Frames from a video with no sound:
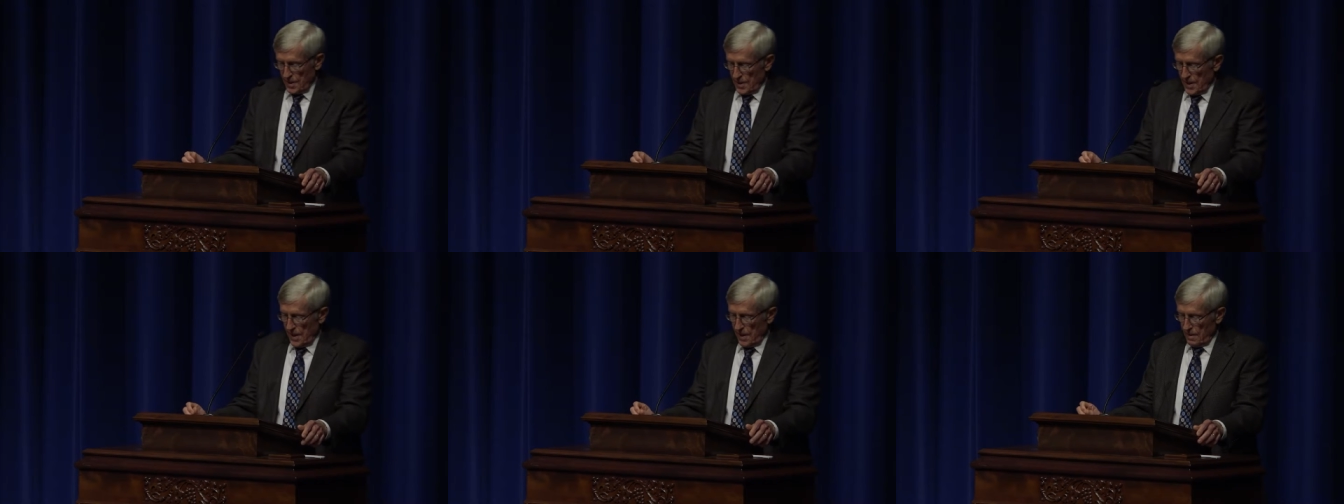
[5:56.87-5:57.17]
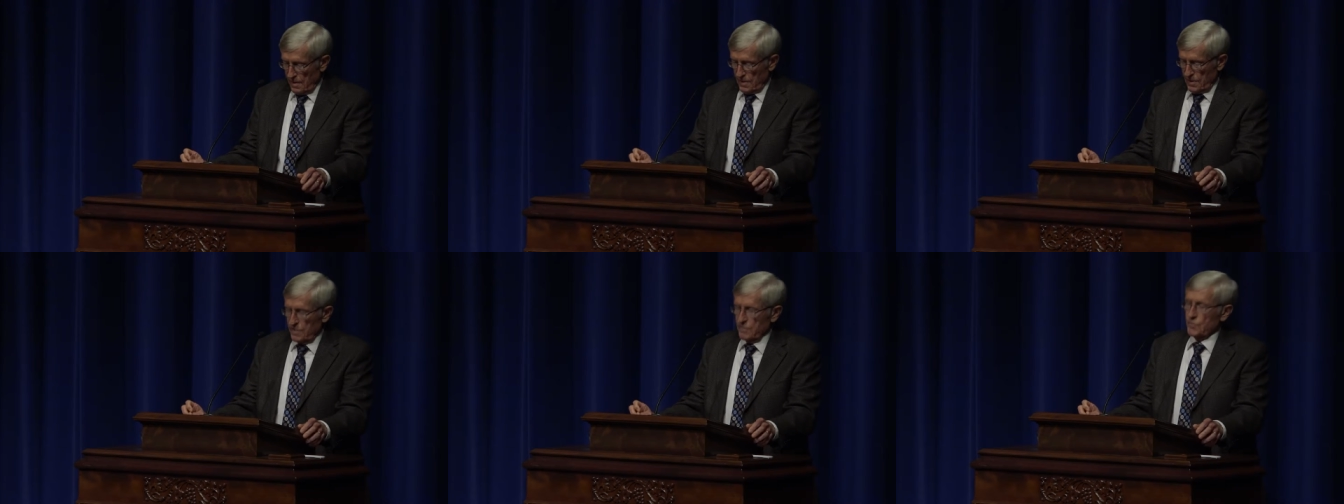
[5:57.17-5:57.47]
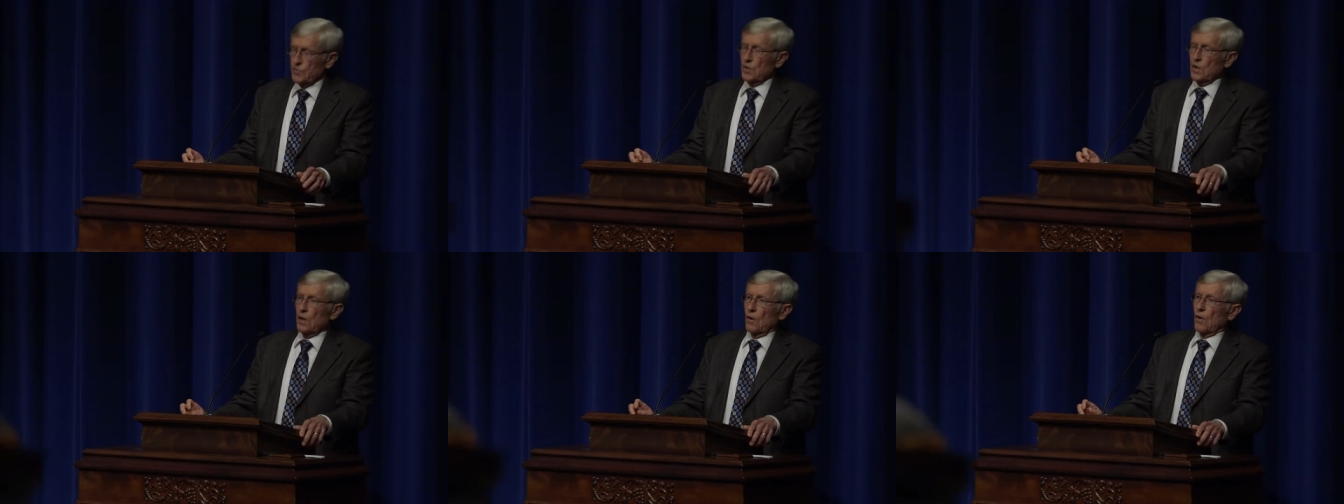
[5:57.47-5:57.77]
Now,
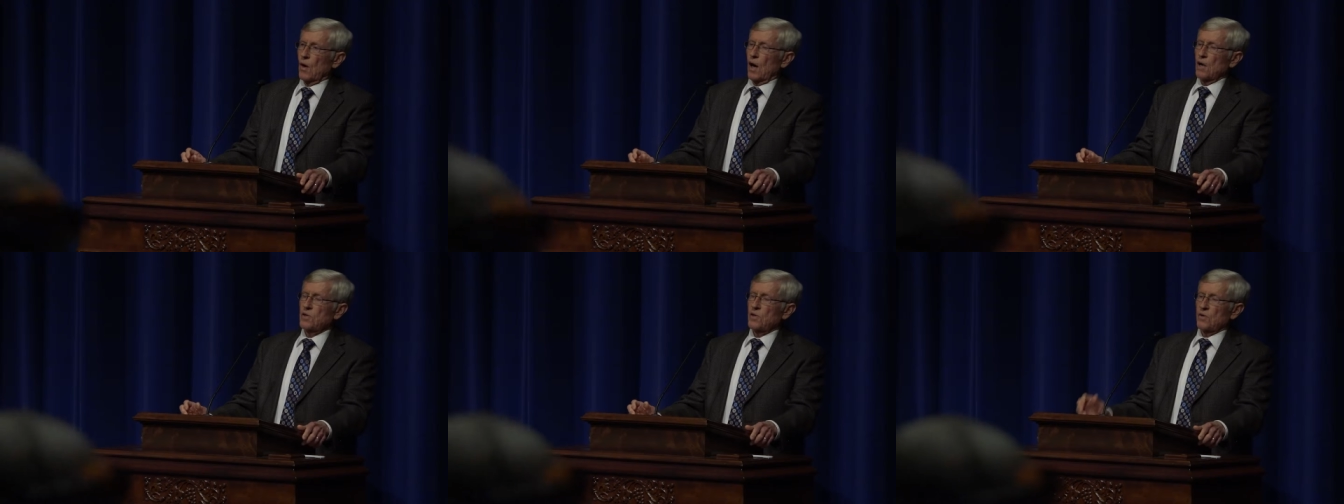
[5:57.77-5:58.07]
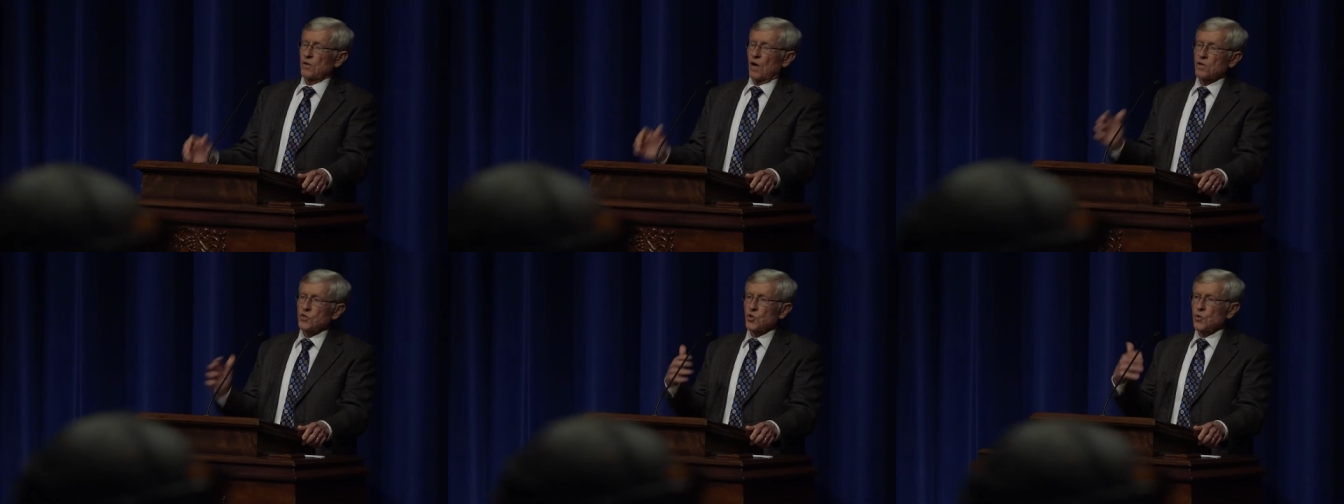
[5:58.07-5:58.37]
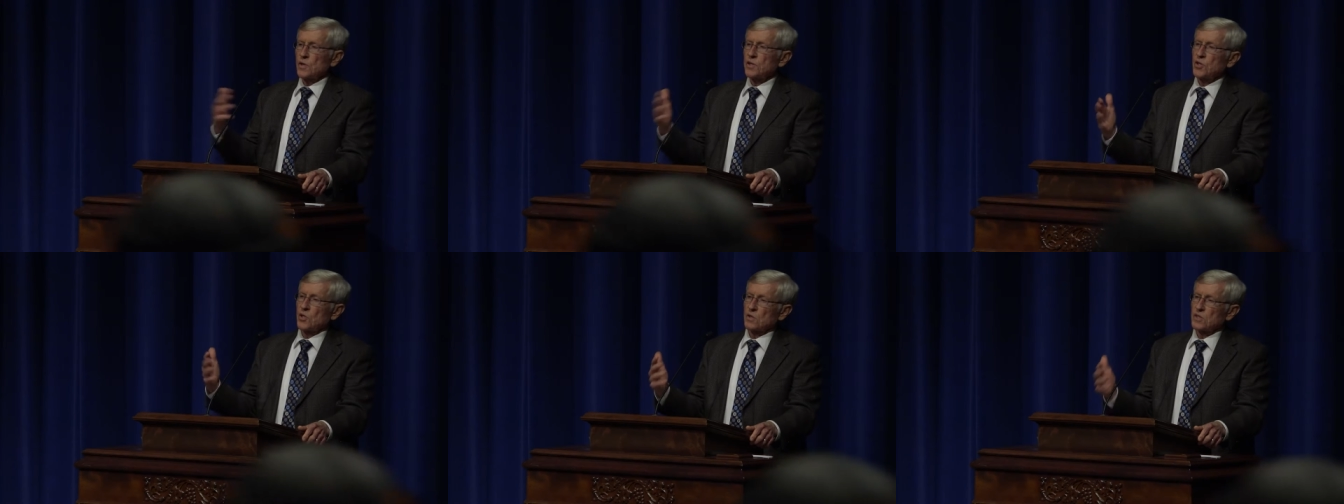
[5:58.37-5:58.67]
you know, our, our
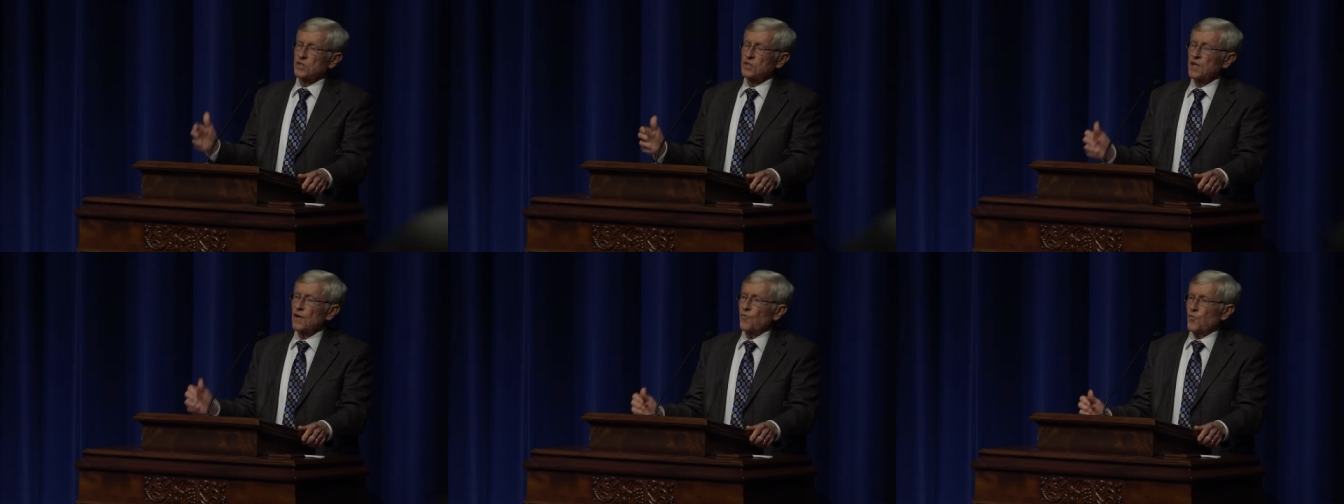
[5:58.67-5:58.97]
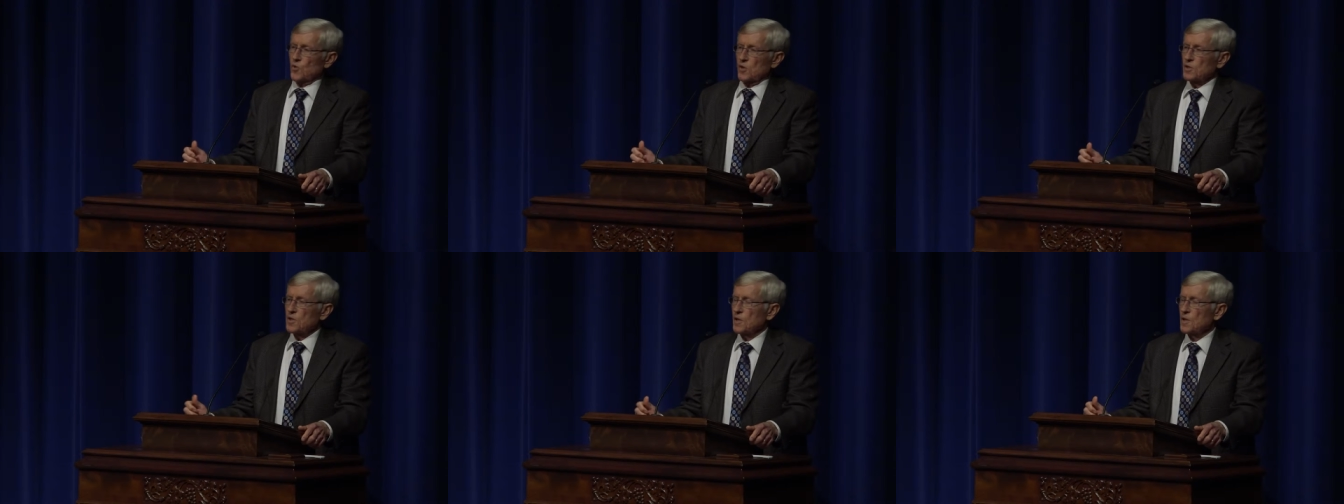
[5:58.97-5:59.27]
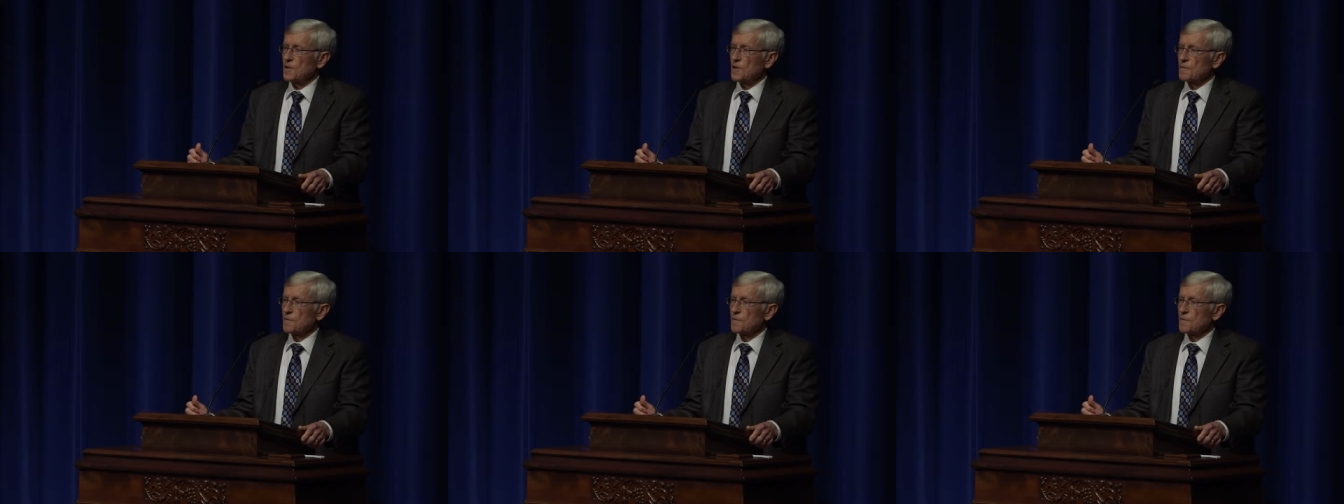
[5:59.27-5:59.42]
truth is different.